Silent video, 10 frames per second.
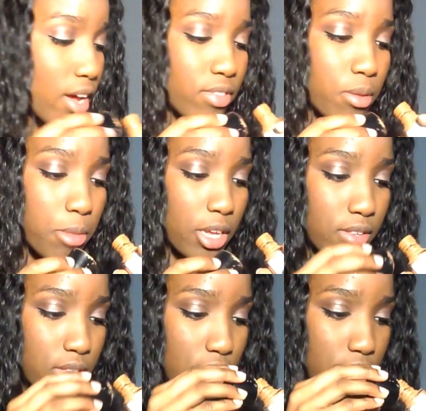have to
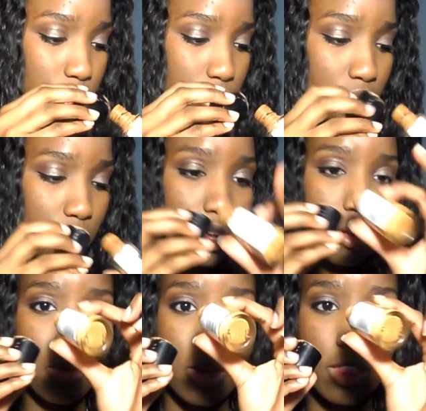mix this
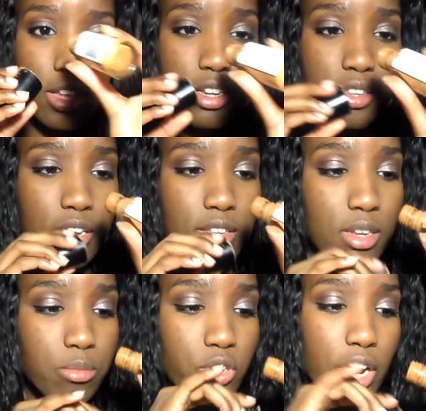with, it looks like
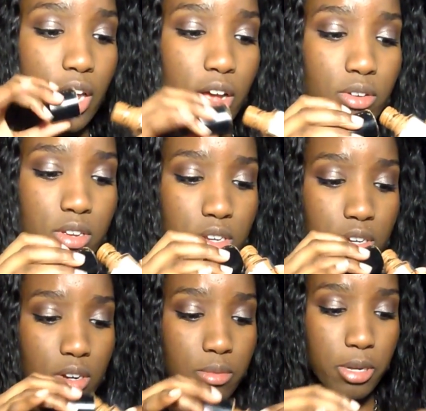some dried out in
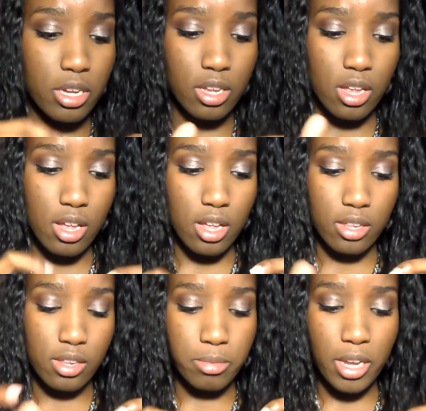there, but
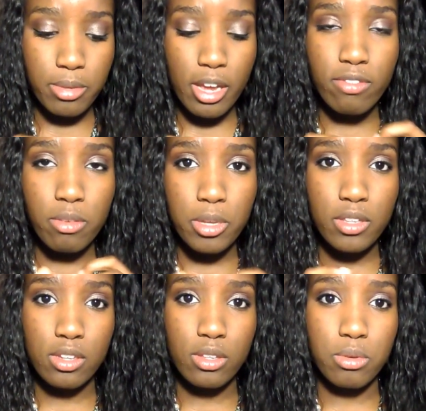sometimes I have to
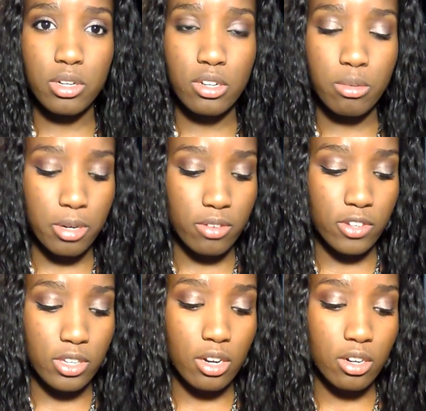mix this with a little bit of
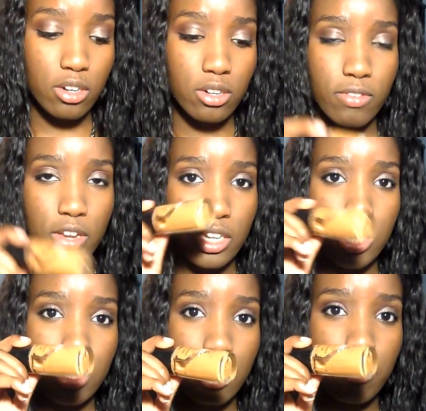a darker
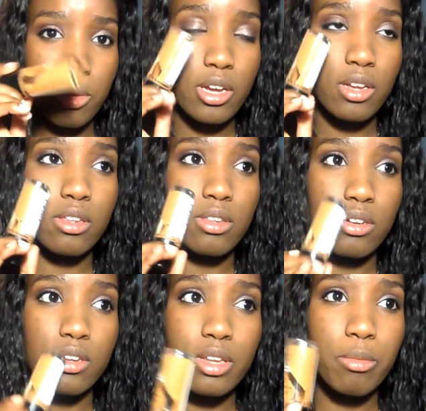foundation because
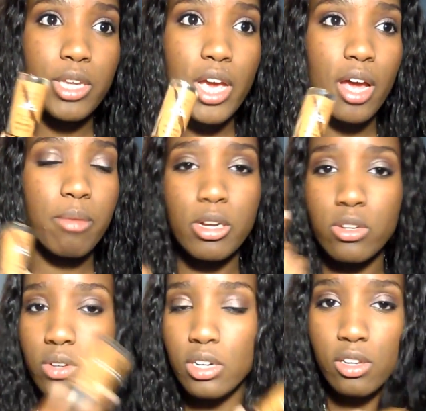during the summertime I
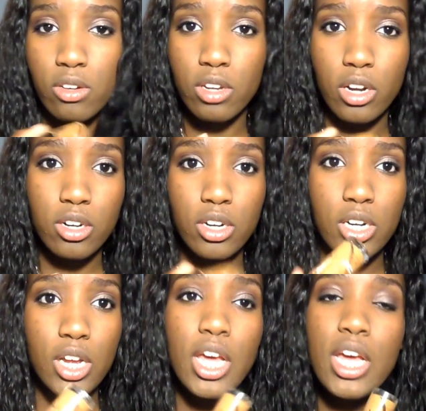do get a little
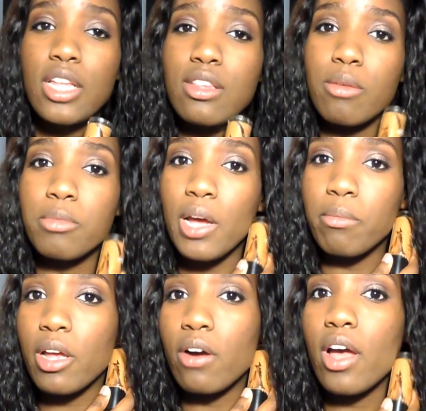darker, and
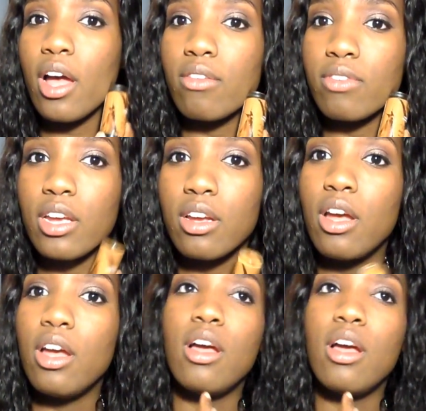sometimes I'll have like,